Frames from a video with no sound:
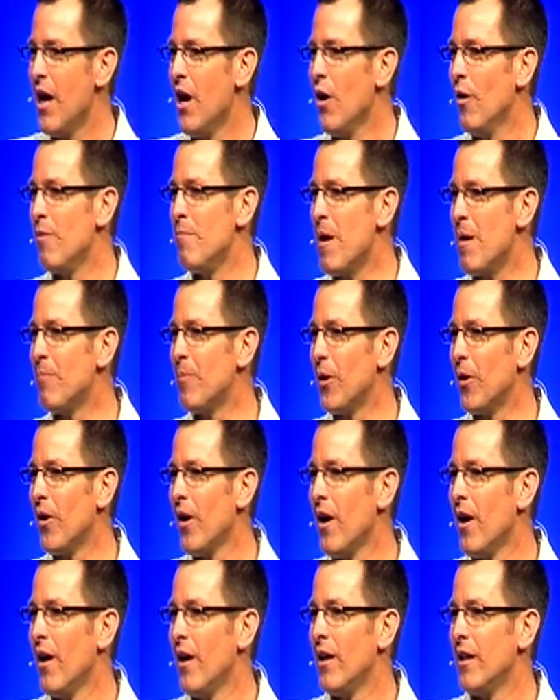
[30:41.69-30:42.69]
Remember,
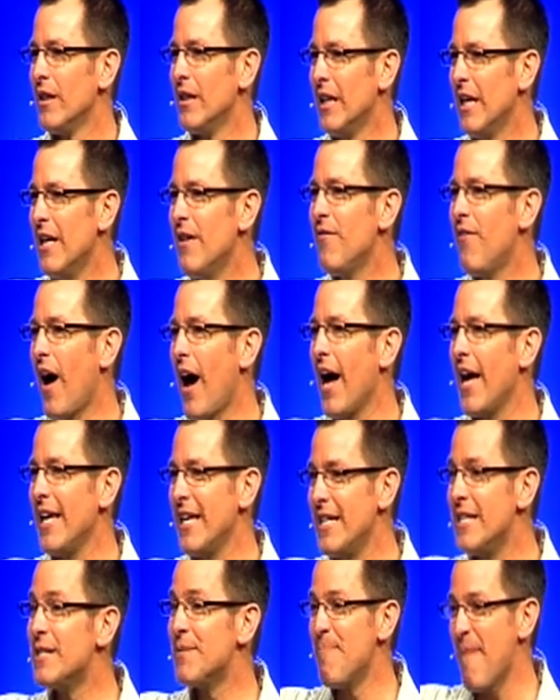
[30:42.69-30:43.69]
Levi
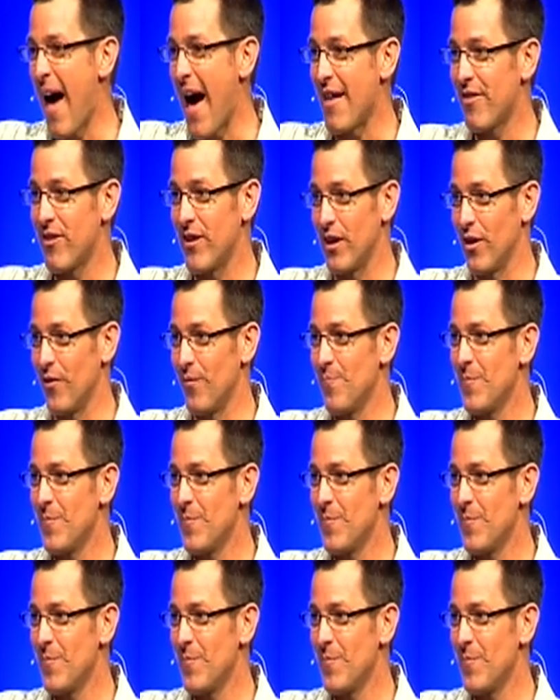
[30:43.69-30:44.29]
is Matthew.